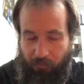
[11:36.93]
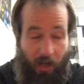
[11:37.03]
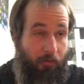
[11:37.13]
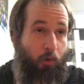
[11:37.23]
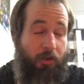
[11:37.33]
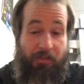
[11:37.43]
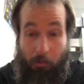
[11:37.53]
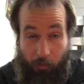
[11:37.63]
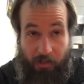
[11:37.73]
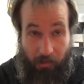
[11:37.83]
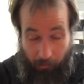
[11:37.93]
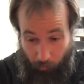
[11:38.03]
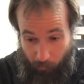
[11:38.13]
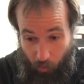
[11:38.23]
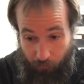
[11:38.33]
And of course, they were recently
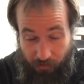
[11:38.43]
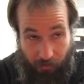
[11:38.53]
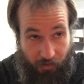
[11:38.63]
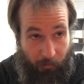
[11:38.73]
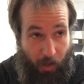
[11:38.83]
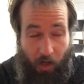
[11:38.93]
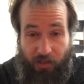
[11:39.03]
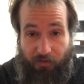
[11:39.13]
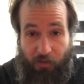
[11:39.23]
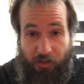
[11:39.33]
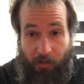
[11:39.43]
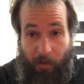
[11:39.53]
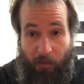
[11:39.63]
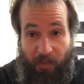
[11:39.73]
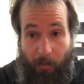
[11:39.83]
removed, and there's some controversy
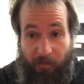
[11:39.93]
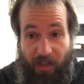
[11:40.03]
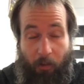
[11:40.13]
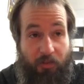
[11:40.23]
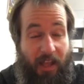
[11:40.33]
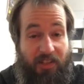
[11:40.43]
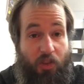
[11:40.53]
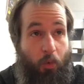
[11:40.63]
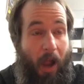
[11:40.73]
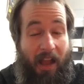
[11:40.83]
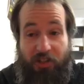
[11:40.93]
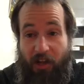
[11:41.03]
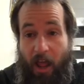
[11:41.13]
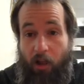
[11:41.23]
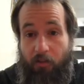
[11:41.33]
about that, but that's the
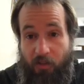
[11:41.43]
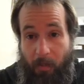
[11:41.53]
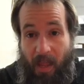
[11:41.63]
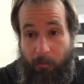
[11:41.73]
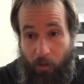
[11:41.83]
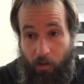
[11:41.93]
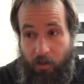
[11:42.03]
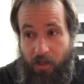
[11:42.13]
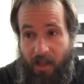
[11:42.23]
rationale of the paper.